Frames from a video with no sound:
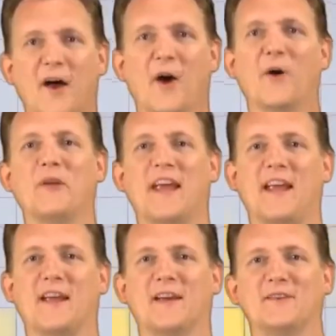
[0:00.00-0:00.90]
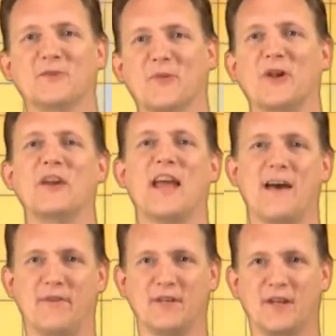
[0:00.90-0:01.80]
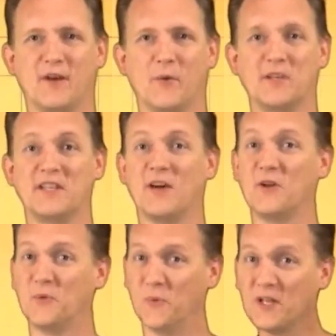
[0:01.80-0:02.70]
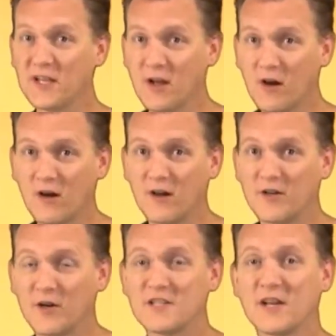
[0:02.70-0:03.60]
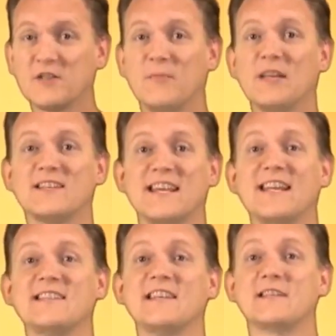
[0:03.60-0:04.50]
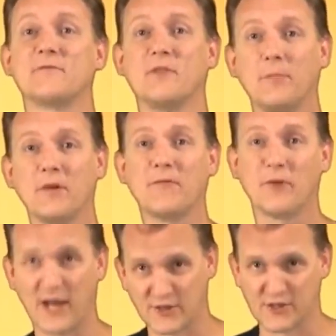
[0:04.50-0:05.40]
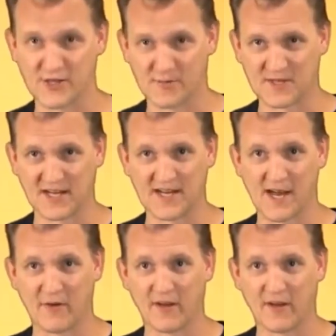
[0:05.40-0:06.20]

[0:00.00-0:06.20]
Okay, so there you have it. What sounded really hard turns out to be as easy as flipping fractions upside down.